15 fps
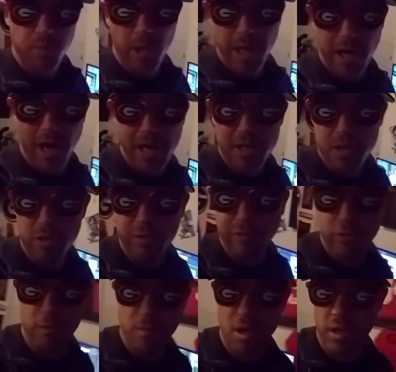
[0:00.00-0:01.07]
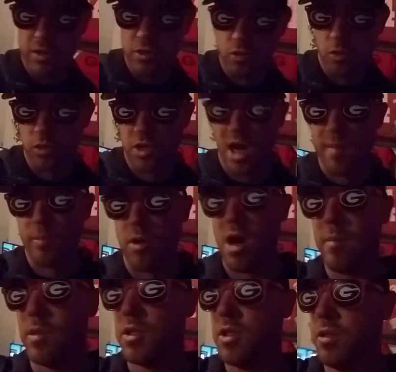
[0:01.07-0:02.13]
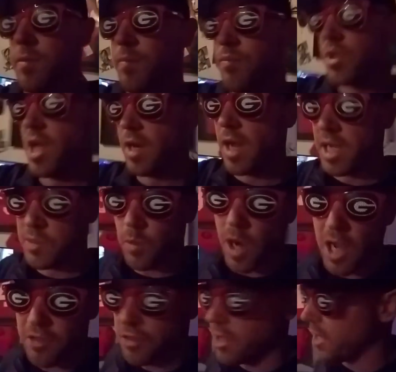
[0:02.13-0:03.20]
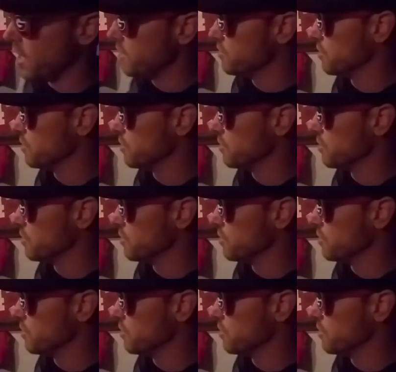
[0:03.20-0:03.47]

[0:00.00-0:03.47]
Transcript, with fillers: playing high school football in Georgia, I promise you. And that's why I think he